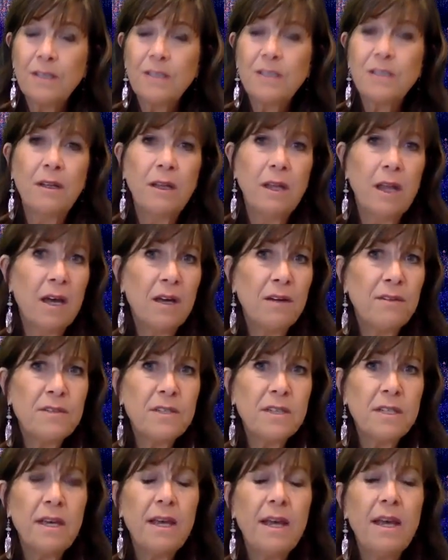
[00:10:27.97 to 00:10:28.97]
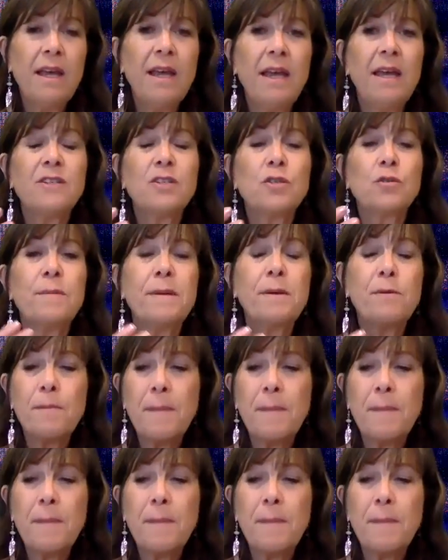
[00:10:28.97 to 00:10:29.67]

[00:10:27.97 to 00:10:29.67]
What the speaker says: to loved, and to be